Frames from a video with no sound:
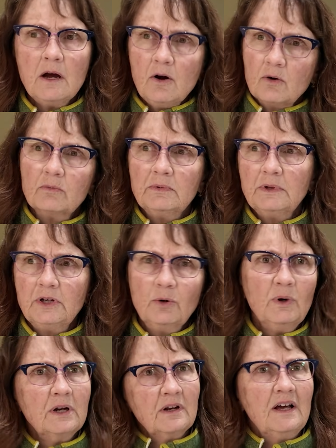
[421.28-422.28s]
oh, you know
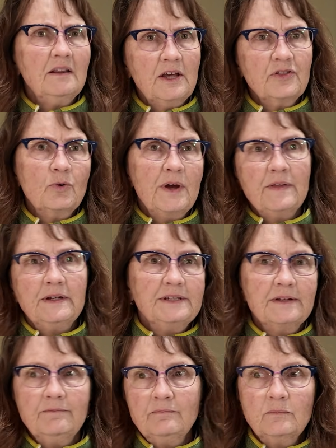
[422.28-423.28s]
what, I like the way they
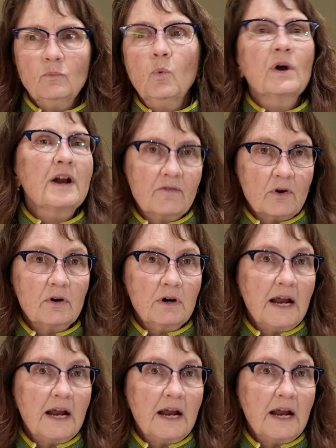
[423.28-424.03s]
did whatever.